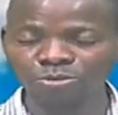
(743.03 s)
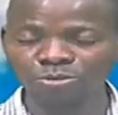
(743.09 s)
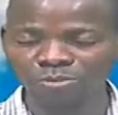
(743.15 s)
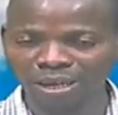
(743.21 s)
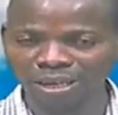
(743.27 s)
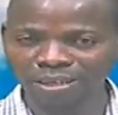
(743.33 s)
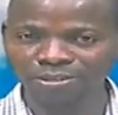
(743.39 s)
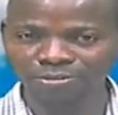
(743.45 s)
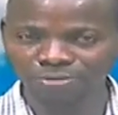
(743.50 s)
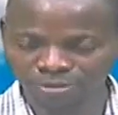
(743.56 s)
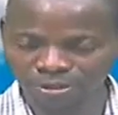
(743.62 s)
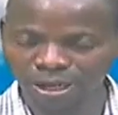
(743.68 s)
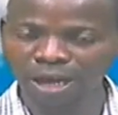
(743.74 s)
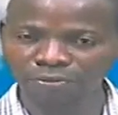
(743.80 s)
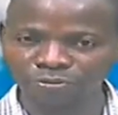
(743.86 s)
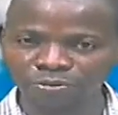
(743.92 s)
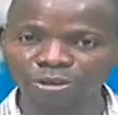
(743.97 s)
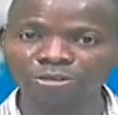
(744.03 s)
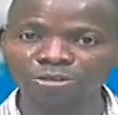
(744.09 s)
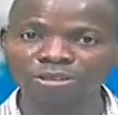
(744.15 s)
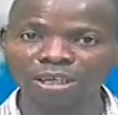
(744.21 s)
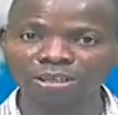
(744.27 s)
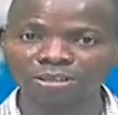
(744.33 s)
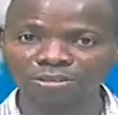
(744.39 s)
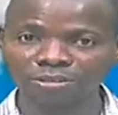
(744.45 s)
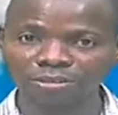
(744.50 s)
might have not
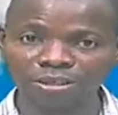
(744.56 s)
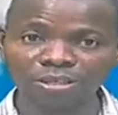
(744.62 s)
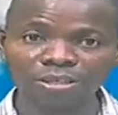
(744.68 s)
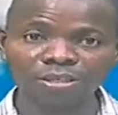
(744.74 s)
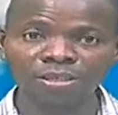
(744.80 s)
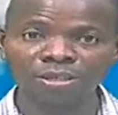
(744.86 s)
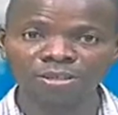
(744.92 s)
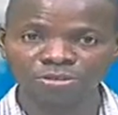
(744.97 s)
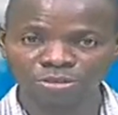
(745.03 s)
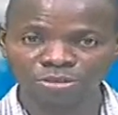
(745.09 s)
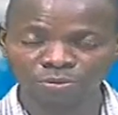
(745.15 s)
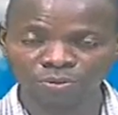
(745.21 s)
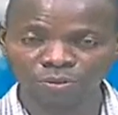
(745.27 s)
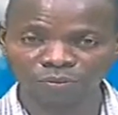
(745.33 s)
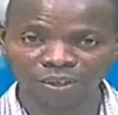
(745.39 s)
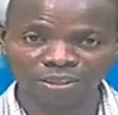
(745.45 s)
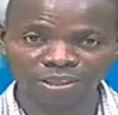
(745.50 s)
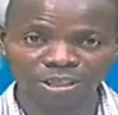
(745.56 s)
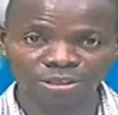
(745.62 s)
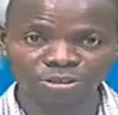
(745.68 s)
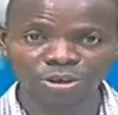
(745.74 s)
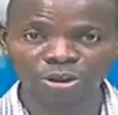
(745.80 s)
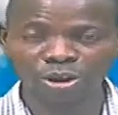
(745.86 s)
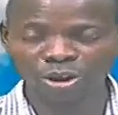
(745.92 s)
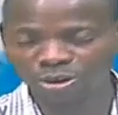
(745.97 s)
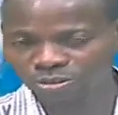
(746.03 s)
seen something about
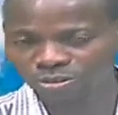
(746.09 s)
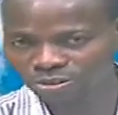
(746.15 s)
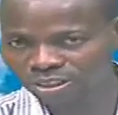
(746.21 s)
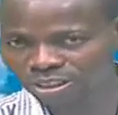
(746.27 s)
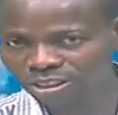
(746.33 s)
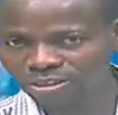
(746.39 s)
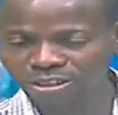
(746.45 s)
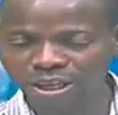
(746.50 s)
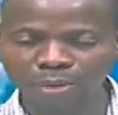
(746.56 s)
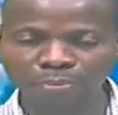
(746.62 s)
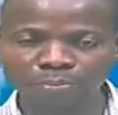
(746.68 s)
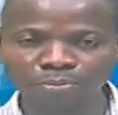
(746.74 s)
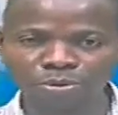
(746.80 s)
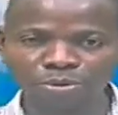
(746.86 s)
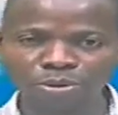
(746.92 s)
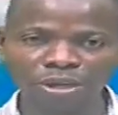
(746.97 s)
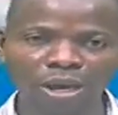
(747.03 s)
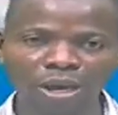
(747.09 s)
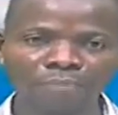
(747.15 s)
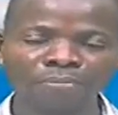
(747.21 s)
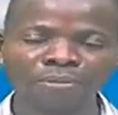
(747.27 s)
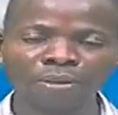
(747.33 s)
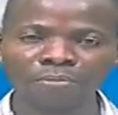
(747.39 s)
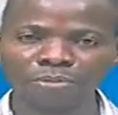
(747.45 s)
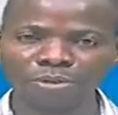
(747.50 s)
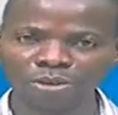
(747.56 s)
nature on this program,
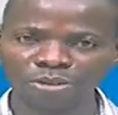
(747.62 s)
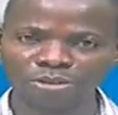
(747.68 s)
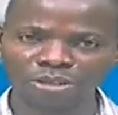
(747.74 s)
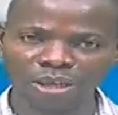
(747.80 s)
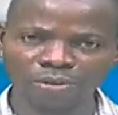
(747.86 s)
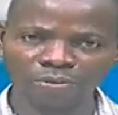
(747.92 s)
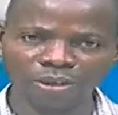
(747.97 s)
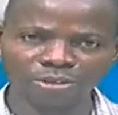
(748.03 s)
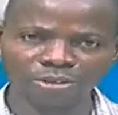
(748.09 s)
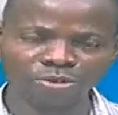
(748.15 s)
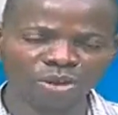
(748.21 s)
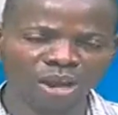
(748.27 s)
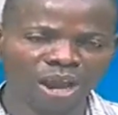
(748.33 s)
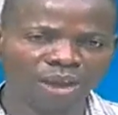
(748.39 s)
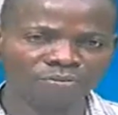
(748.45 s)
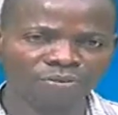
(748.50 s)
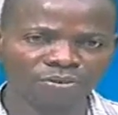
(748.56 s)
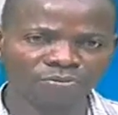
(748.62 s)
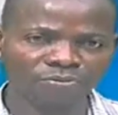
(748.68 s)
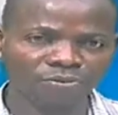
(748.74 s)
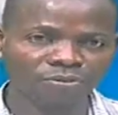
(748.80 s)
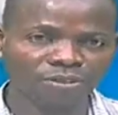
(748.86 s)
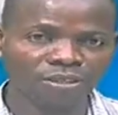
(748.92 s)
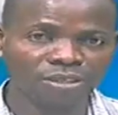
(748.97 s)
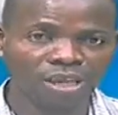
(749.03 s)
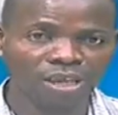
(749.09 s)
because when you have a
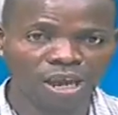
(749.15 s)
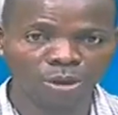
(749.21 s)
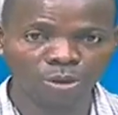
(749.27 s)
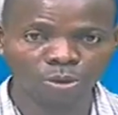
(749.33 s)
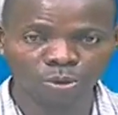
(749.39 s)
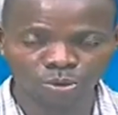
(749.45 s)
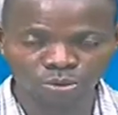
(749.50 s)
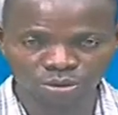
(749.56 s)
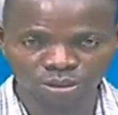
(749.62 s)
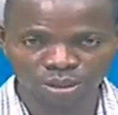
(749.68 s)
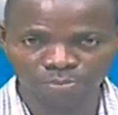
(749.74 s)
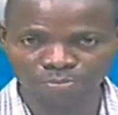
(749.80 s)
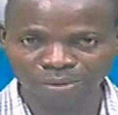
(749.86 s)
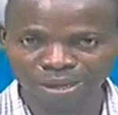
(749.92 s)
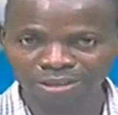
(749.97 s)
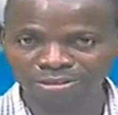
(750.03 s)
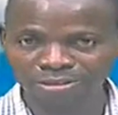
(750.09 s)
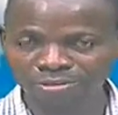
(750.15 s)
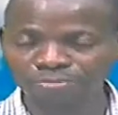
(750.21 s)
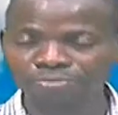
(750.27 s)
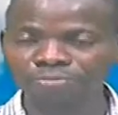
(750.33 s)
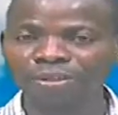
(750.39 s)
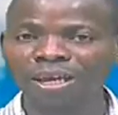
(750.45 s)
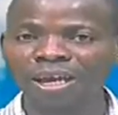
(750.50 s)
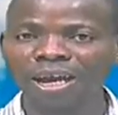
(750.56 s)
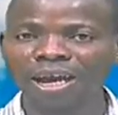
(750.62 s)
15-year-old person
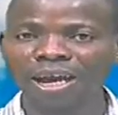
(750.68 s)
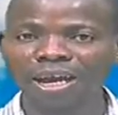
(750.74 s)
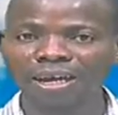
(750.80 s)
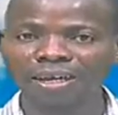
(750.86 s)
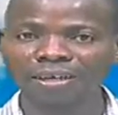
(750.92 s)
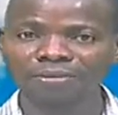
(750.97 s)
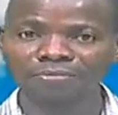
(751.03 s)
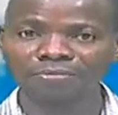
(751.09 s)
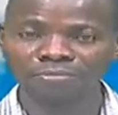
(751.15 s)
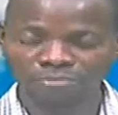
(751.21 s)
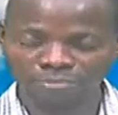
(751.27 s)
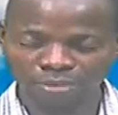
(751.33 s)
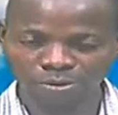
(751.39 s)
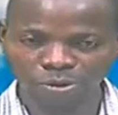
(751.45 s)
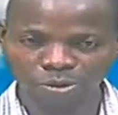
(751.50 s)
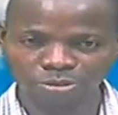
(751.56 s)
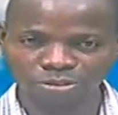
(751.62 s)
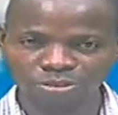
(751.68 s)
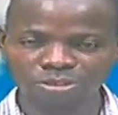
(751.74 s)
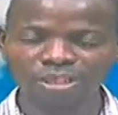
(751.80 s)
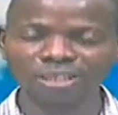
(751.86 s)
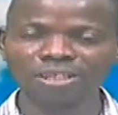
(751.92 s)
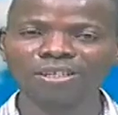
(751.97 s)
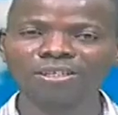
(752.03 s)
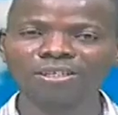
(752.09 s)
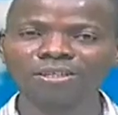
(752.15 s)
that was
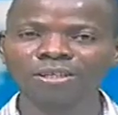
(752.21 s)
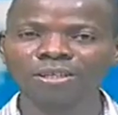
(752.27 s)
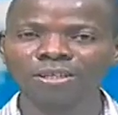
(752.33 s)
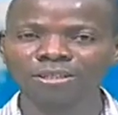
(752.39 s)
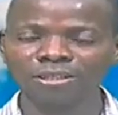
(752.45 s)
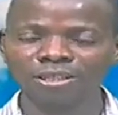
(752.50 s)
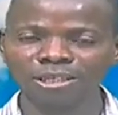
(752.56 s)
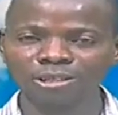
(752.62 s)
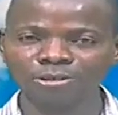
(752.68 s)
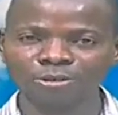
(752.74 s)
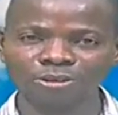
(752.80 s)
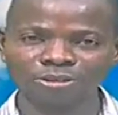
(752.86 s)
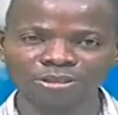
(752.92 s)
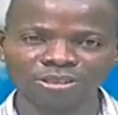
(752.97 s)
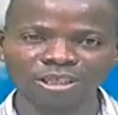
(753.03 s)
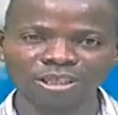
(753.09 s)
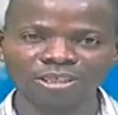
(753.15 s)
shaking the